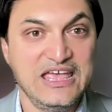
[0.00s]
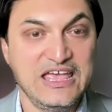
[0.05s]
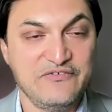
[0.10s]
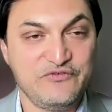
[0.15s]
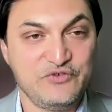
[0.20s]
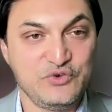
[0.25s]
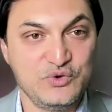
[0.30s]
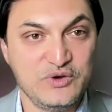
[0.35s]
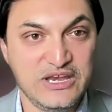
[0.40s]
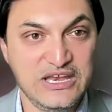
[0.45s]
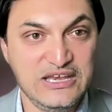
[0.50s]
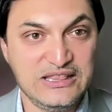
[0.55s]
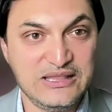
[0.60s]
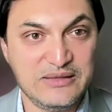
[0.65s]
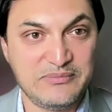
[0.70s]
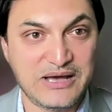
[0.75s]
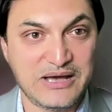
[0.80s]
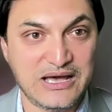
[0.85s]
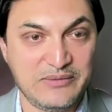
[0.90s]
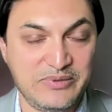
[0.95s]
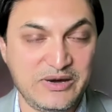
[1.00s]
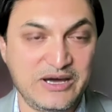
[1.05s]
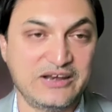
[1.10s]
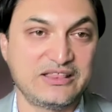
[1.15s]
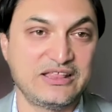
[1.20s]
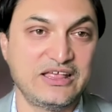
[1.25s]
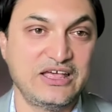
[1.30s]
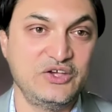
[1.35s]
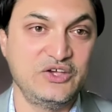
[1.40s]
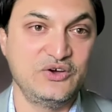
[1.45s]
If you read the
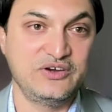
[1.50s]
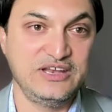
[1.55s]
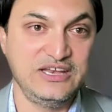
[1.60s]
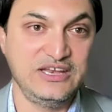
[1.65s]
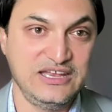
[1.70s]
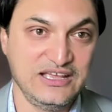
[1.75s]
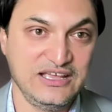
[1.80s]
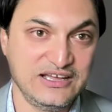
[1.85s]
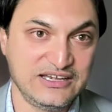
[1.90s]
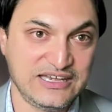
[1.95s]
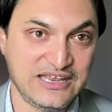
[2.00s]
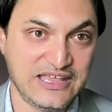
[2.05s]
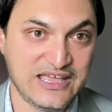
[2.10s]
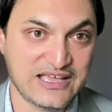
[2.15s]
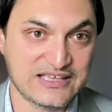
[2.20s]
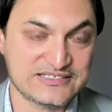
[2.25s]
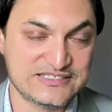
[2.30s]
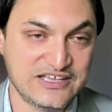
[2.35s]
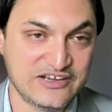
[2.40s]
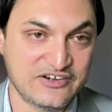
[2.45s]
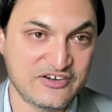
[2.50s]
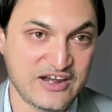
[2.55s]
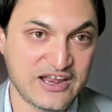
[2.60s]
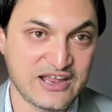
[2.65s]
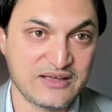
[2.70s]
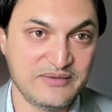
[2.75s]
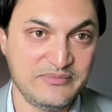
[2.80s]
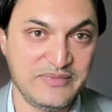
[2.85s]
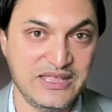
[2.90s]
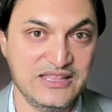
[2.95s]
Mahabharata, you're reading a text that
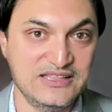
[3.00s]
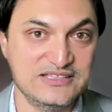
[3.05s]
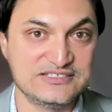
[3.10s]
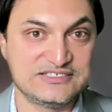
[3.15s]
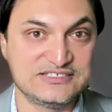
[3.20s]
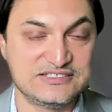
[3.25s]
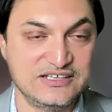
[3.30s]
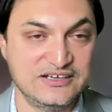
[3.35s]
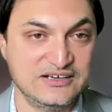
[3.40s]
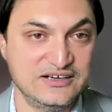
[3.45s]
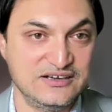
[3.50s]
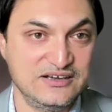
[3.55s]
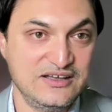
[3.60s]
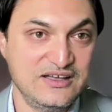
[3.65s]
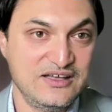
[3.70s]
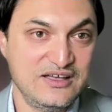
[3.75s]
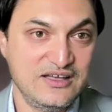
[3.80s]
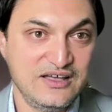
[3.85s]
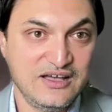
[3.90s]
recommends the